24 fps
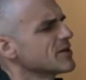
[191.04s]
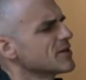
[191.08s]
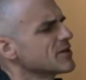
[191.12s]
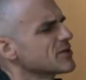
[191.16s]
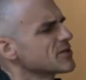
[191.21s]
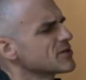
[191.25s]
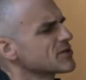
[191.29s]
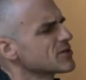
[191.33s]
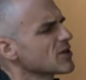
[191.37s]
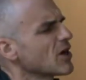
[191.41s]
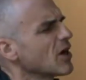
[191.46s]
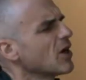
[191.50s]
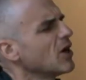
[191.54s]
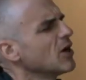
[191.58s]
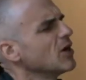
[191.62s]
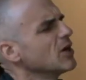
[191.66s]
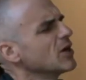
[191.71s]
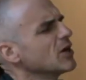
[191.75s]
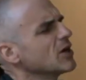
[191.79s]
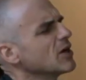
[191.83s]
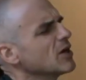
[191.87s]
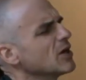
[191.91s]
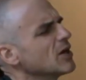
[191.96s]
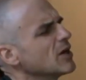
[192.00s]

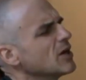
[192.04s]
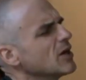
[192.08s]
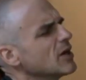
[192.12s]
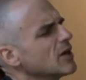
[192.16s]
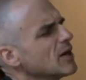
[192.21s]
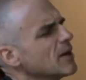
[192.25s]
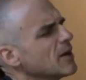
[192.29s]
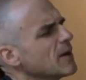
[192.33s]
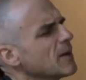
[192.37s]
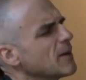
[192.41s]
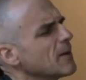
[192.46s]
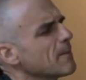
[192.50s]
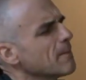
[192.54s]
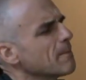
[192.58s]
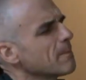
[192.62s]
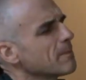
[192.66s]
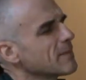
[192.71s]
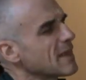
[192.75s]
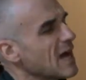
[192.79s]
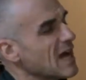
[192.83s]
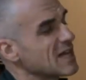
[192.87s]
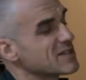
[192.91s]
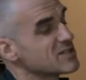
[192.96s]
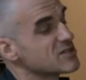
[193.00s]
So,
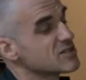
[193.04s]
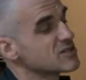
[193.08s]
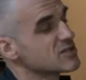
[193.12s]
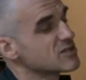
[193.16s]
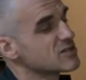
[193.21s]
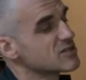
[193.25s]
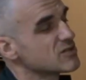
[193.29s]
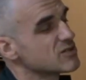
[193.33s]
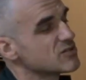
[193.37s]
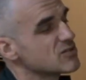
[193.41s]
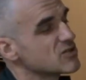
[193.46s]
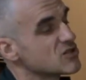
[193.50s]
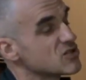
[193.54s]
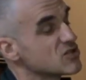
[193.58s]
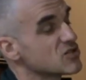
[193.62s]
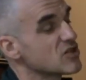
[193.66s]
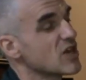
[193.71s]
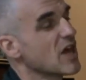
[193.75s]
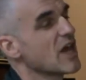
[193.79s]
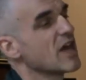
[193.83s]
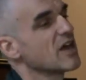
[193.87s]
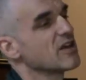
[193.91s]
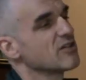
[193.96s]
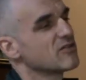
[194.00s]
that's the
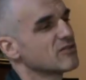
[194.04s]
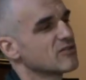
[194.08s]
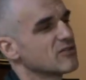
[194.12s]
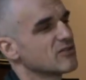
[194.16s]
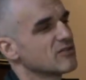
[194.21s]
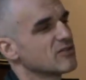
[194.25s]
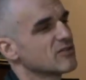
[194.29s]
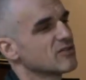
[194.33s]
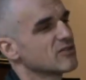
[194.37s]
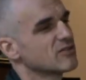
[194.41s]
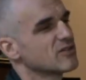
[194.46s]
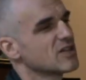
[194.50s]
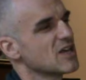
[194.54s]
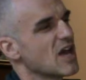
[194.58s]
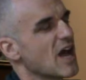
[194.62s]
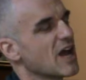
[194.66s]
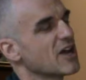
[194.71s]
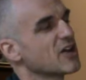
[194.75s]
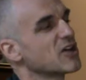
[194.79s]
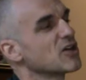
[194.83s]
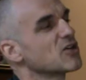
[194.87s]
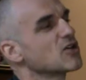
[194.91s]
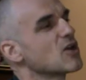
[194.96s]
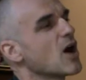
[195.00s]
state, the
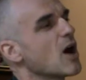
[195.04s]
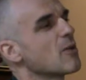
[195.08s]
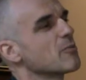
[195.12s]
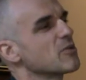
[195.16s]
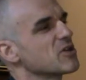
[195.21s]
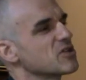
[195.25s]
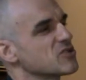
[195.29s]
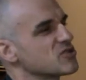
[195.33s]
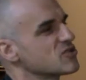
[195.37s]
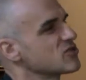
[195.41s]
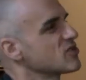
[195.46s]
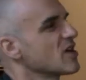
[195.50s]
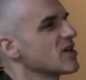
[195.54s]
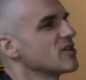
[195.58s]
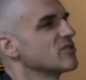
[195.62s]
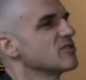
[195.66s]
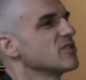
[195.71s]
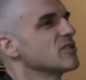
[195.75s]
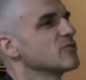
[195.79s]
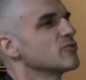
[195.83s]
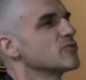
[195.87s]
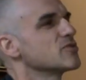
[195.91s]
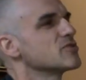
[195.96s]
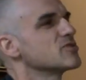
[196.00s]
economic state
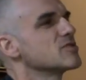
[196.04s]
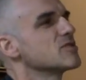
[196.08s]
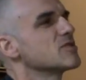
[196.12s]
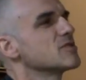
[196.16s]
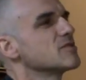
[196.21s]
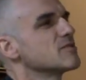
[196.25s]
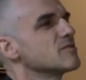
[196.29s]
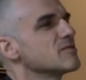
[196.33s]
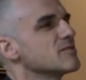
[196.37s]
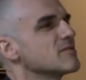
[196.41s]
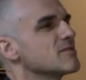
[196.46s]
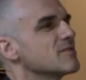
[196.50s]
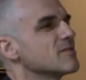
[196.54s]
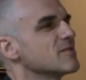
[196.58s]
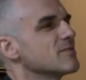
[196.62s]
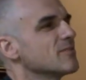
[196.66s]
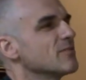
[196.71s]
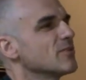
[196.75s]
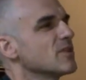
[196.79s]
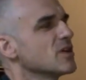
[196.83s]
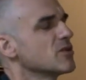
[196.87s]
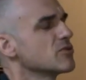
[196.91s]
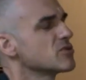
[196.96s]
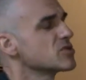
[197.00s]
he was in.
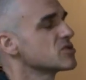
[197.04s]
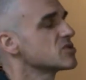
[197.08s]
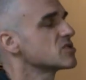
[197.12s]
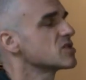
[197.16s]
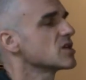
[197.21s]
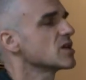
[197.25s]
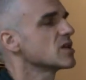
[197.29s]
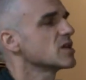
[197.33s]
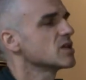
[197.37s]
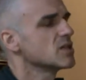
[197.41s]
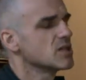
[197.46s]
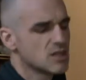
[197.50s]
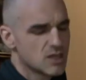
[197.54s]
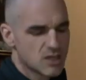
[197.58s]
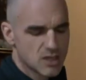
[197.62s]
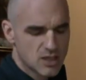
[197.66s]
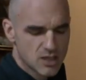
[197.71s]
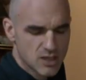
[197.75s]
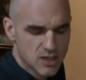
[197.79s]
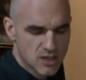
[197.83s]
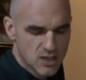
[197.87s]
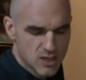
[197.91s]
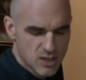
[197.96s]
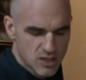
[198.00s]
He was thin,
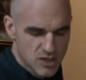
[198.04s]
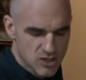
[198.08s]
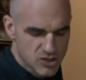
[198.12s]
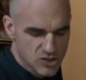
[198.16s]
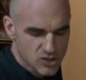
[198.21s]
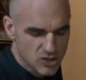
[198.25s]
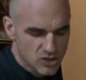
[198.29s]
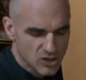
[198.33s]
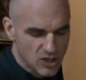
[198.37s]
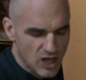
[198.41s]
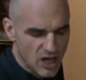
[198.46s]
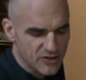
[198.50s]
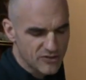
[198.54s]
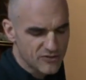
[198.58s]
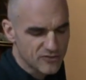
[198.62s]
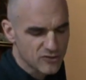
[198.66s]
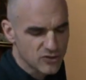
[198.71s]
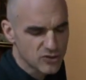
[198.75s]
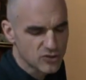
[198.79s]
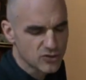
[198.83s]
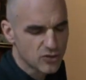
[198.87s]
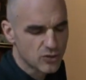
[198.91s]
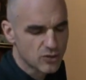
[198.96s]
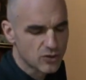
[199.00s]
his cloth were
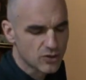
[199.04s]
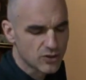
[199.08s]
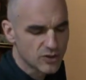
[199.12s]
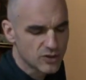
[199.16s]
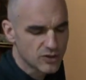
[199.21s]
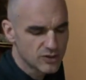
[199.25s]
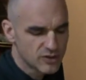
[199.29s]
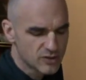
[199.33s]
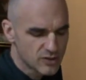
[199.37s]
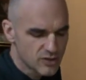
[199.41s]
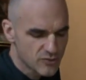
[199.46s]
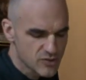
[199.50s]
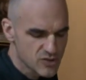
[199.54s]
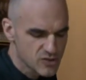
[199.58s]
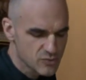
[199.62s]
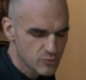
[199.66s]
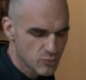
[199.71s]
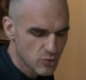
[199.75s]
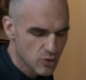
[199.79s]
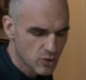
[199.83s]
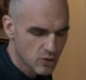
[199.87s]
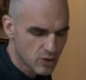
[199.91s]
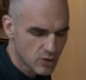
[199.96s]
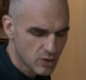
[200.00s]
torn, there was
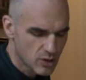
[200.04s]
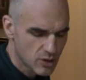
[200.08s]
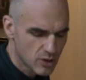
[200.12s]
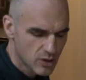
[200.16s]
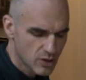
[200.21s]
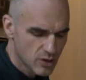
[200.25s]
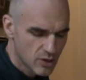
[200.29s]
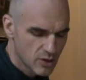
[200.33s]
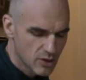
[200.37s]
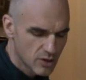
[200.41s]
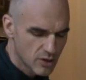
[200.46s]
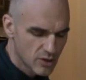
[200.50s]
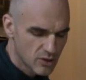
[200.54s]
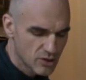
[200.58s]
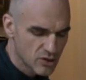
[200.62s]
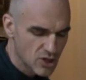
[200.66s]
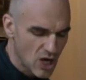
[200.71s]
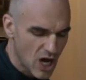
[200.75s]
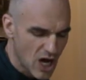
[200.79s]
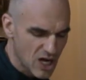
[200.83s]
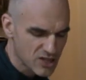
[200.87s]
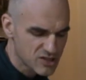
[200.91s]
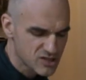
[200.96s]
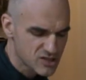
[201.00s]
more
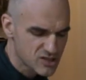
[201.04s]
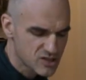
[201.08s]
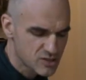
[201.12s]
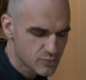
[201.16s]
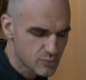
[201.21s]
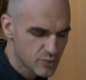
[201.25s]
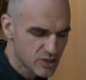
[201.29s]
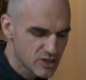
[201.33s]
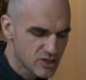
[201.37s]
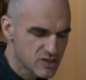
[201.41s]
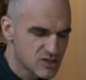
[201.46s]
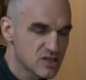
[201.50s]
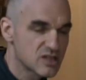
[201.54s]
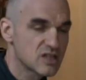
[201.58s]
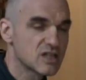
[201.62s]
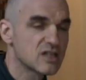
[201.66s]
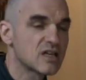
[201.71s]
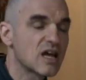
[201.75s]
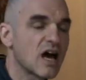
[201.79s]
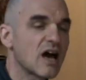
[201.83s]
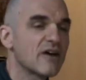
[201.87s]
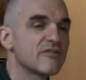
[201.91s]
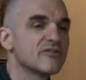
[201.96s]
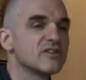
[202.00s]
knots, because he didn't
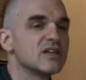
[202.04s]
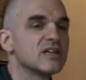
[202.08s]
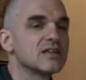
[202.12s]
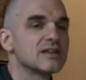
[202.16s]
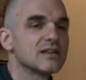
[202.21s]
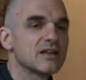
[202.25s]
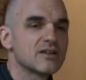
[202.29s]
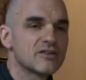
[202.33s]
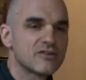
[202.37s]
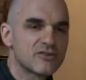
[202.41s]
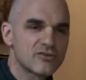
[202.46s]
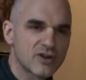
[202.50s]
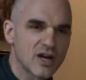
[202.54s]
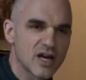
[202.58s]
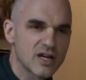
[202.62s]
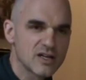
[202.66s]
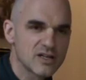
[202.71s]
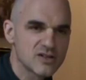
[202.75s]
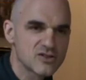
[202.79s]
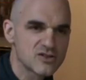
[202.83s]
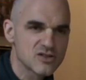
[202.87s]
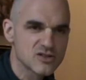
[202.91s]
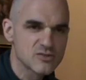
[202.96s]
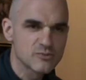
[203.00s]
have needle and thread,
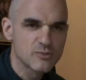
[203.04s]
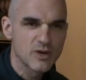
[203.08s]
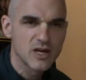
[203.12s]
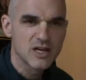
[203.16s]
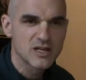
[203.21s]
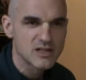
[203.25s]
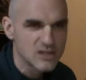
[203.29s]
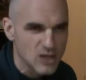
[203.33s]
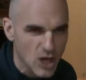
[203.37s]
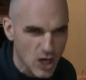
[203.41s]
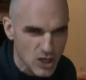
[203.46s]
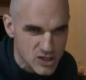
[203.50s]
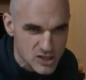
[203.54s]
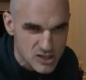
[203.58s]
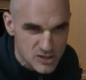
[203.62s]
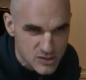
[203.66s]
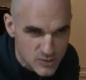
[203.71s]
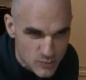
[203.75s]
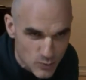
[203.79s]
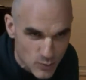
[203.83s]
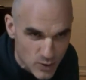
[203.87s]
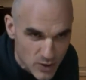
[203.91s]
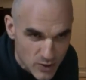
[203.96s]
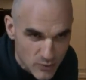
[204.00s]
he just made
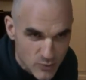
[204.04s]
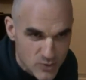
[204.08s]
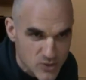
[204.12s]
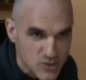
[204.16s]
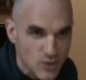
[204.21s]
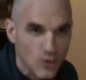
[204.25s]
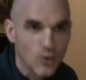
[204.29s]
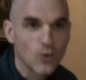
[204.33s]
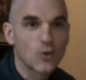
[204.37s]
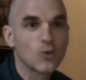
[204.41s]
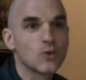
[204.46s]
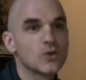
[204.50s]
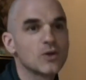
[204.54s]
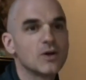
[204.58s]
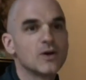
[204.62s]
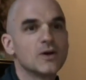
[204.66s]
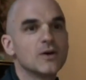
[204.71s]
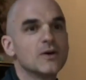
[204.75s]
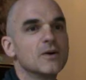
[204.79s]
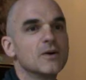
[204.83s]
knots when there was a hole,